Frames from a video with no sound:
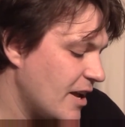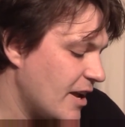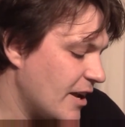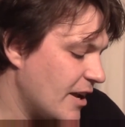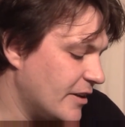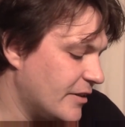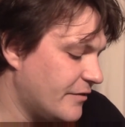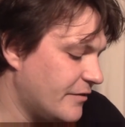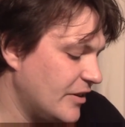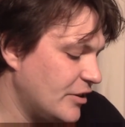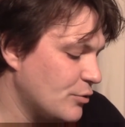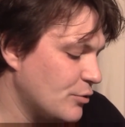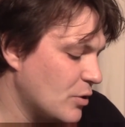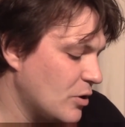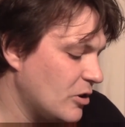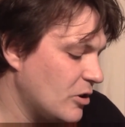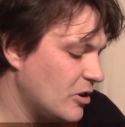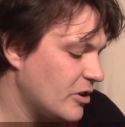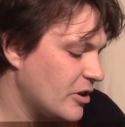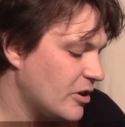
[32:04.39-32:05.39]

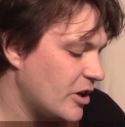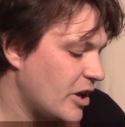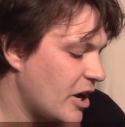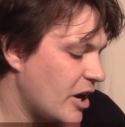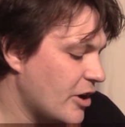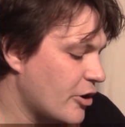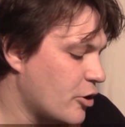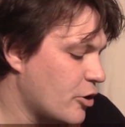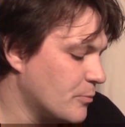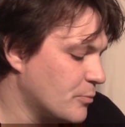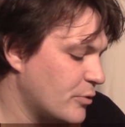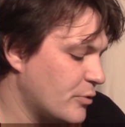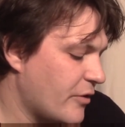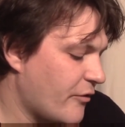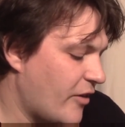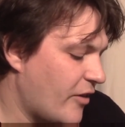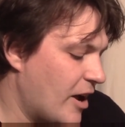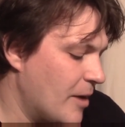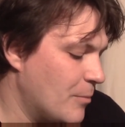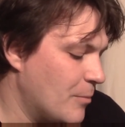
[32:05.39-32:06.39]
Individual, and comes with
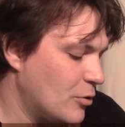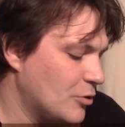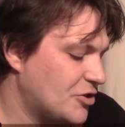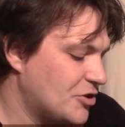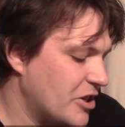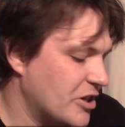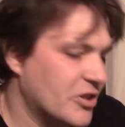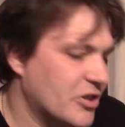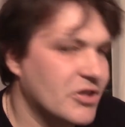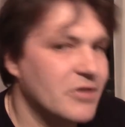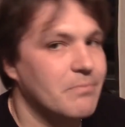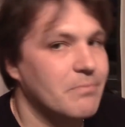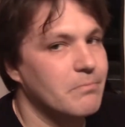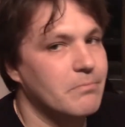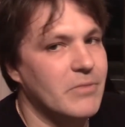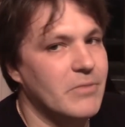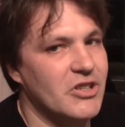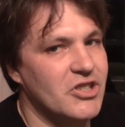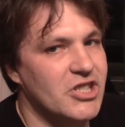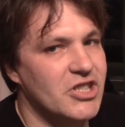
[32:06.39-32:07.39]
5 or 6
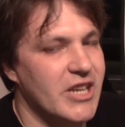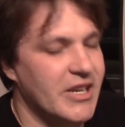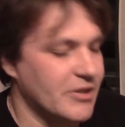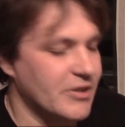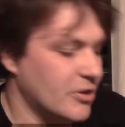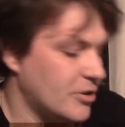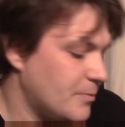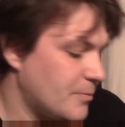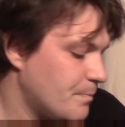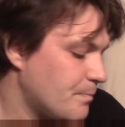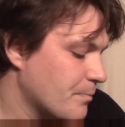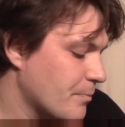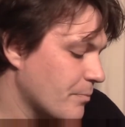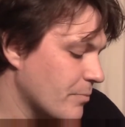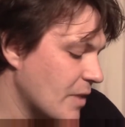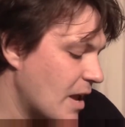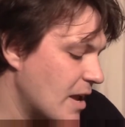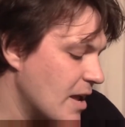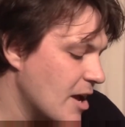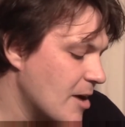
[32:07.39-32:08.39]
as standard.
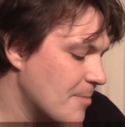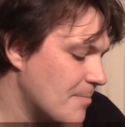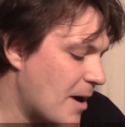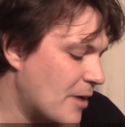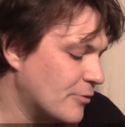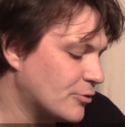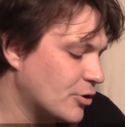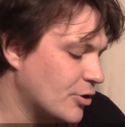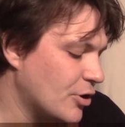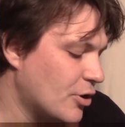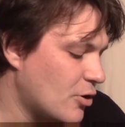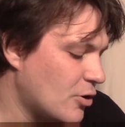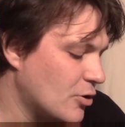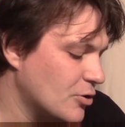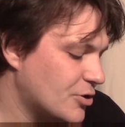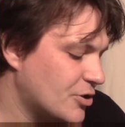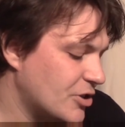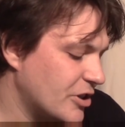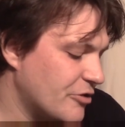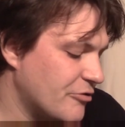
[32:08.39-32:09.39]
Mount on the
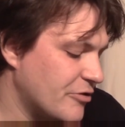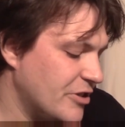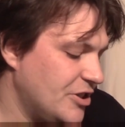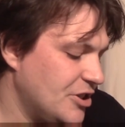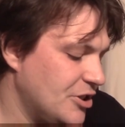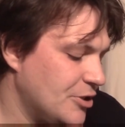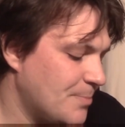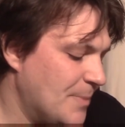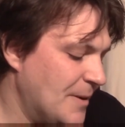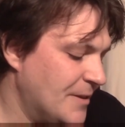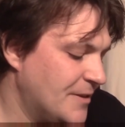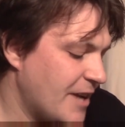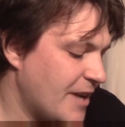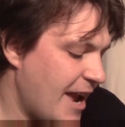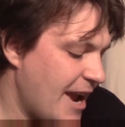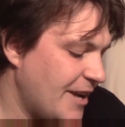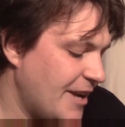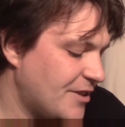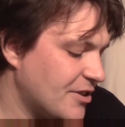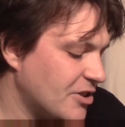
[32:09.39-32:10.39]
horse, increasing speed to
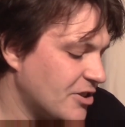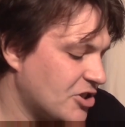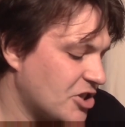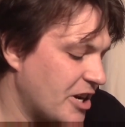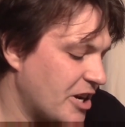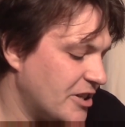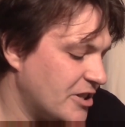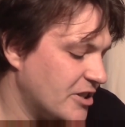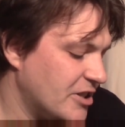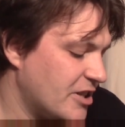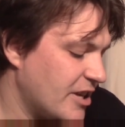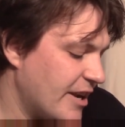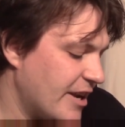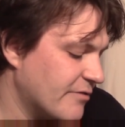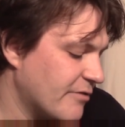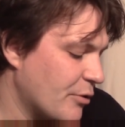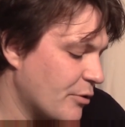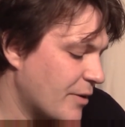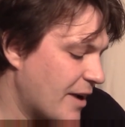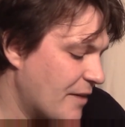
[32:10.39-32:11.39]
8 and changing to
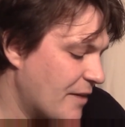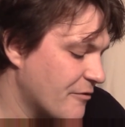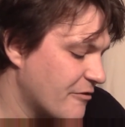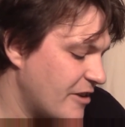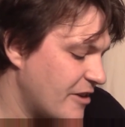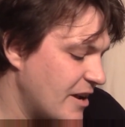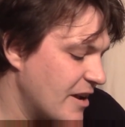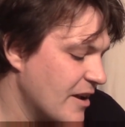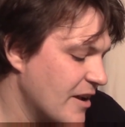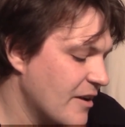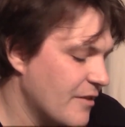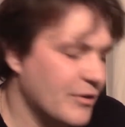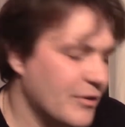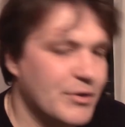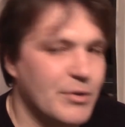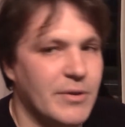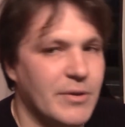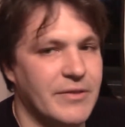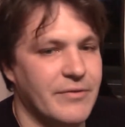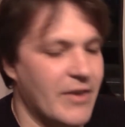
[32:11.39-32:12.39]
Hero Cavalry for
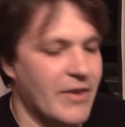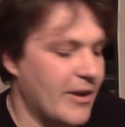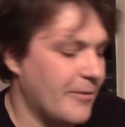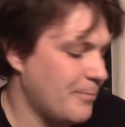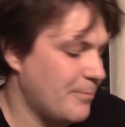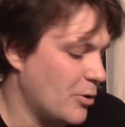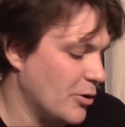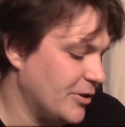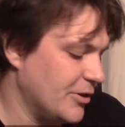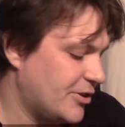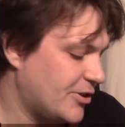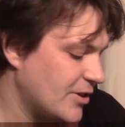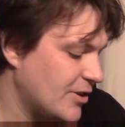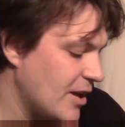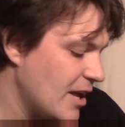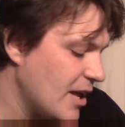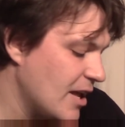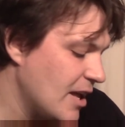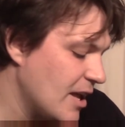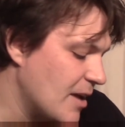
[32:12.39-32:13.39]
25 points.
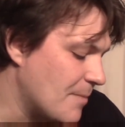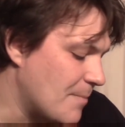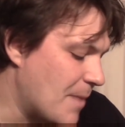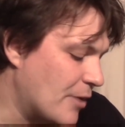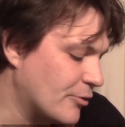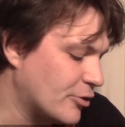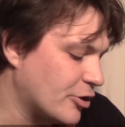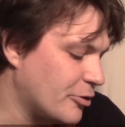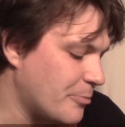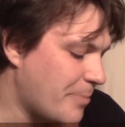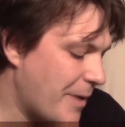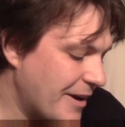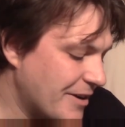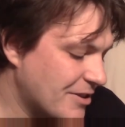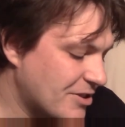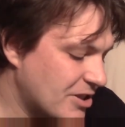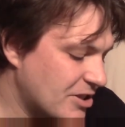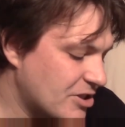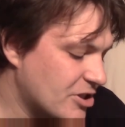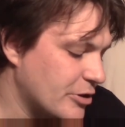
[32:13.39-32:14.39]
Mount on the
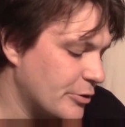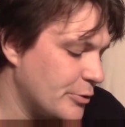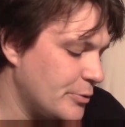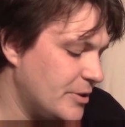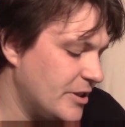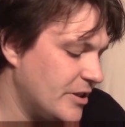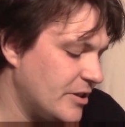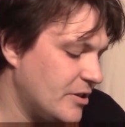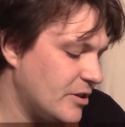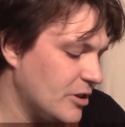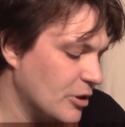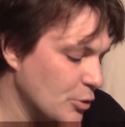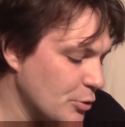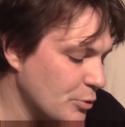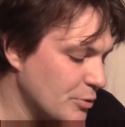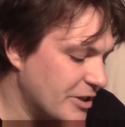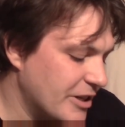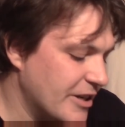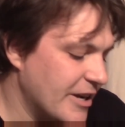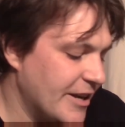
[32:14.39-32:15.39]
Pegasus,
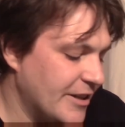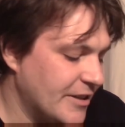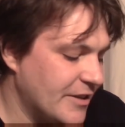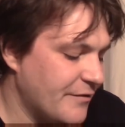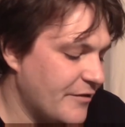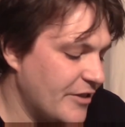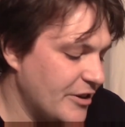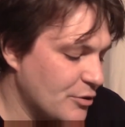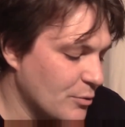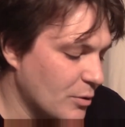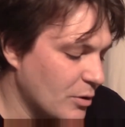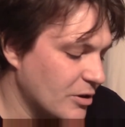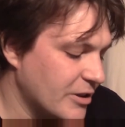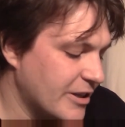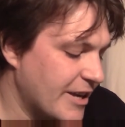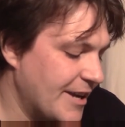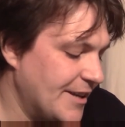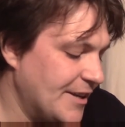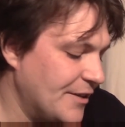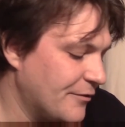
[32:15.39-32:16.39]
losing individual,
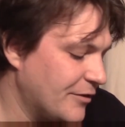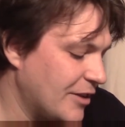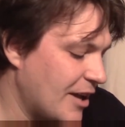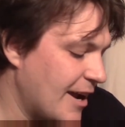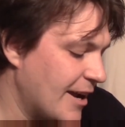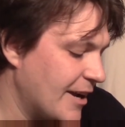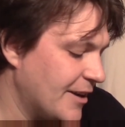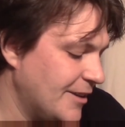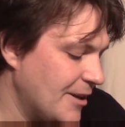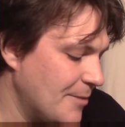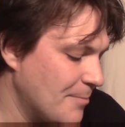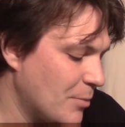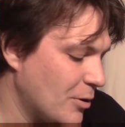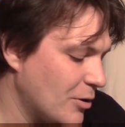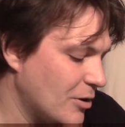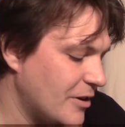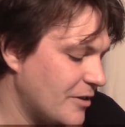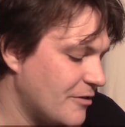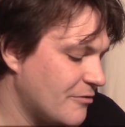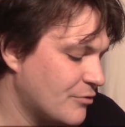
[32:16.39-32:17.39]
gaining fly and
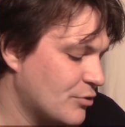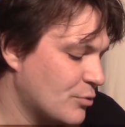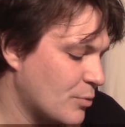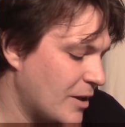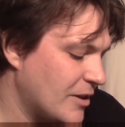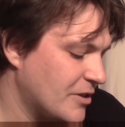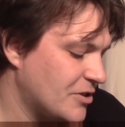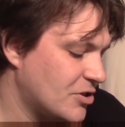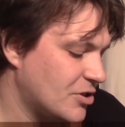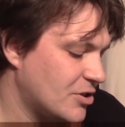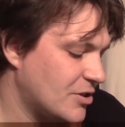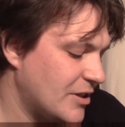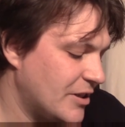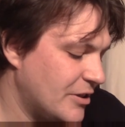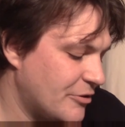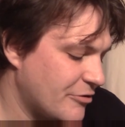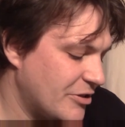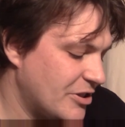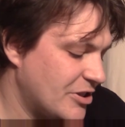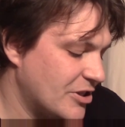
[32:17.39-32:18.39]
nimble, as well as
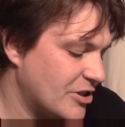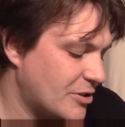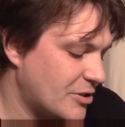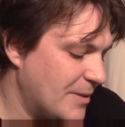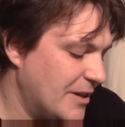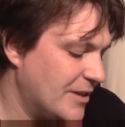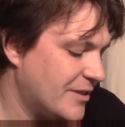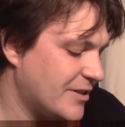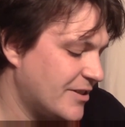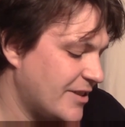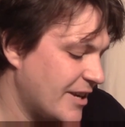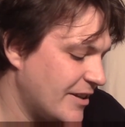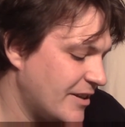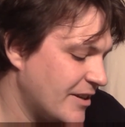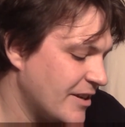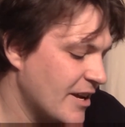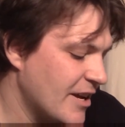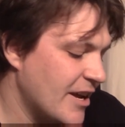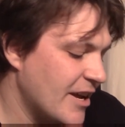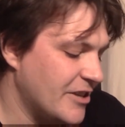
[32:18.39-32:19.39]
increasing speed to 10
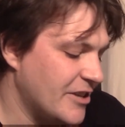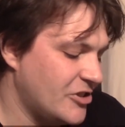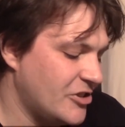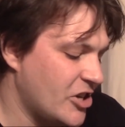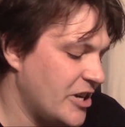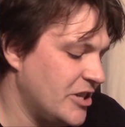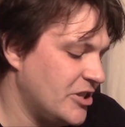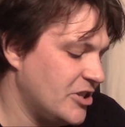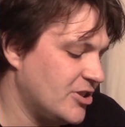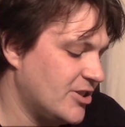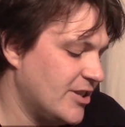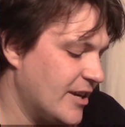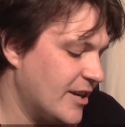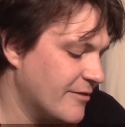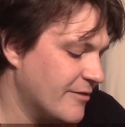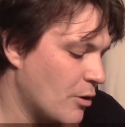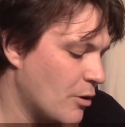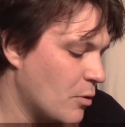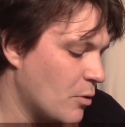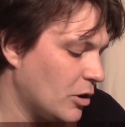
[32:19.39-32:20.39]
and changing to
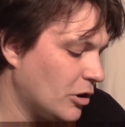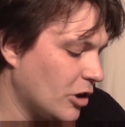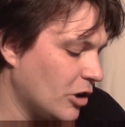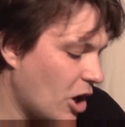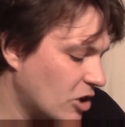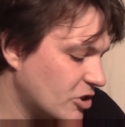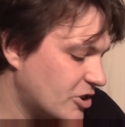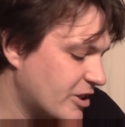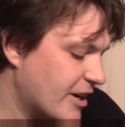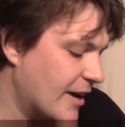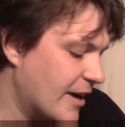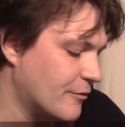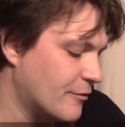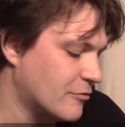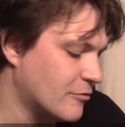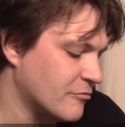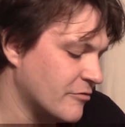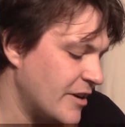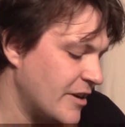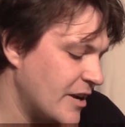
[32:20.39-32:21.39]
Hero Large
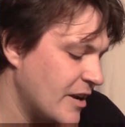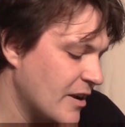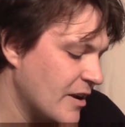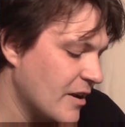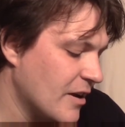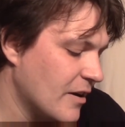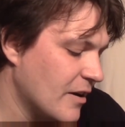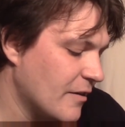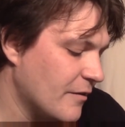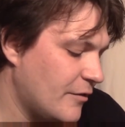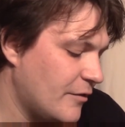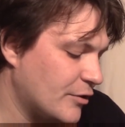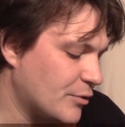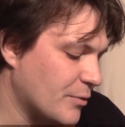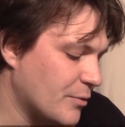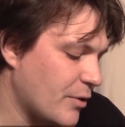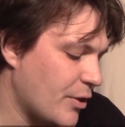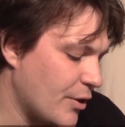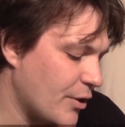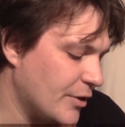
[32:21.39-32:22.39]
Cavalry for
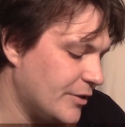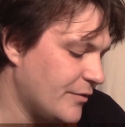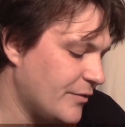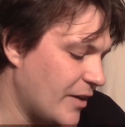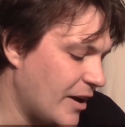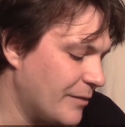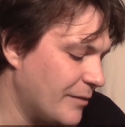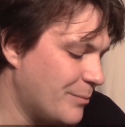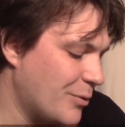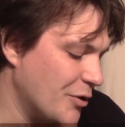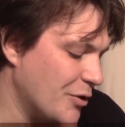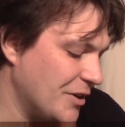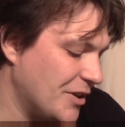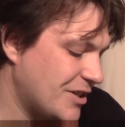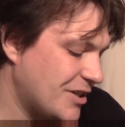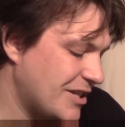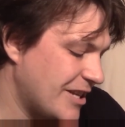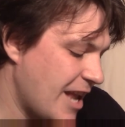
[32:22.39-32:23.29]
35 points.